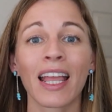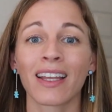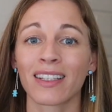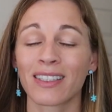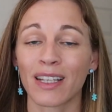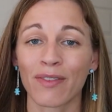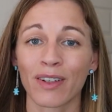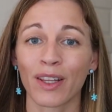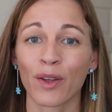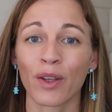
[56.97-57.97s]
and is
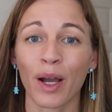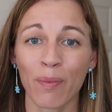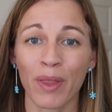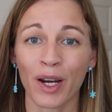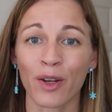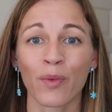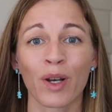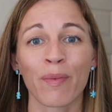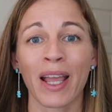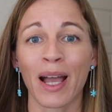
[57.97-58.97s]
definitely up there in one
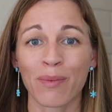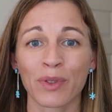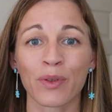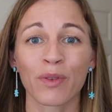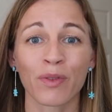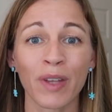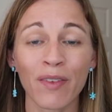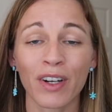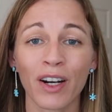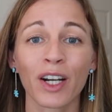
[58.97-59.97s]
of my absolute
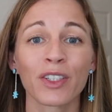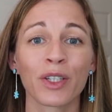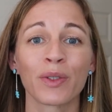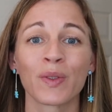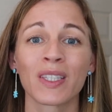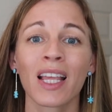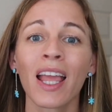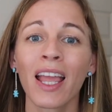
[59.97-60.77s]
favorite cartoons